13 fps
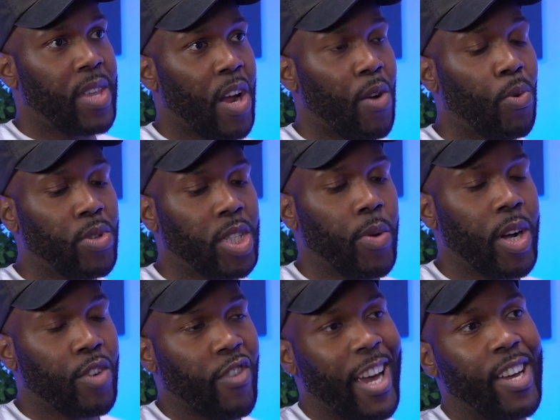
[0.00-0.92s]
they're also a
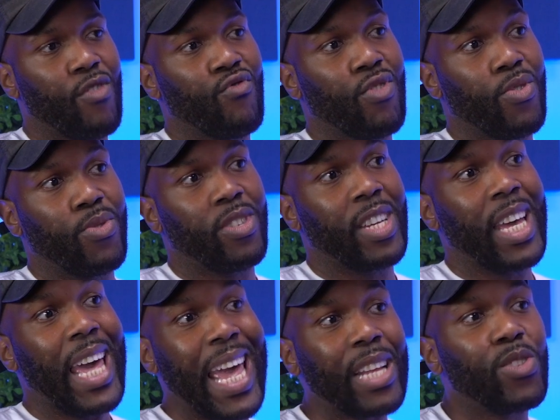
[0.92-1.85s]
great route
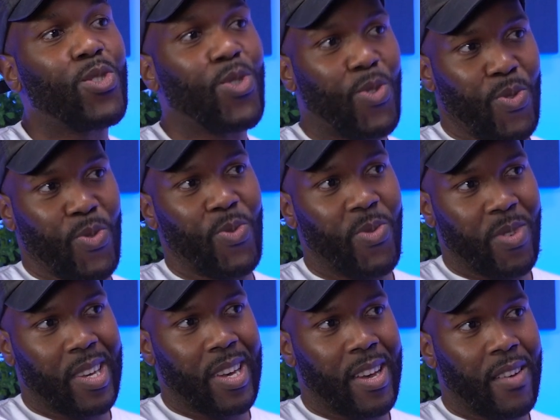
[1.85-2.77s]
into
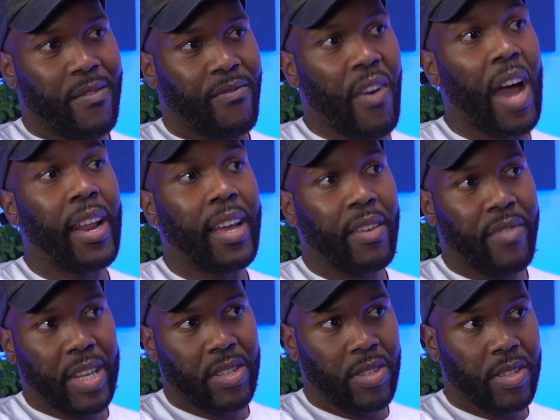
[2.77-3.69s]
finding
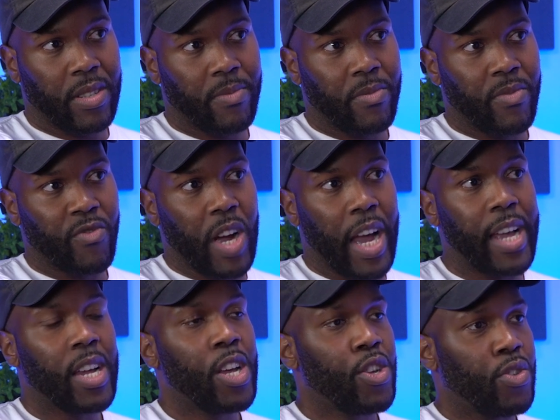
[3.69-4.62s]
investors, right?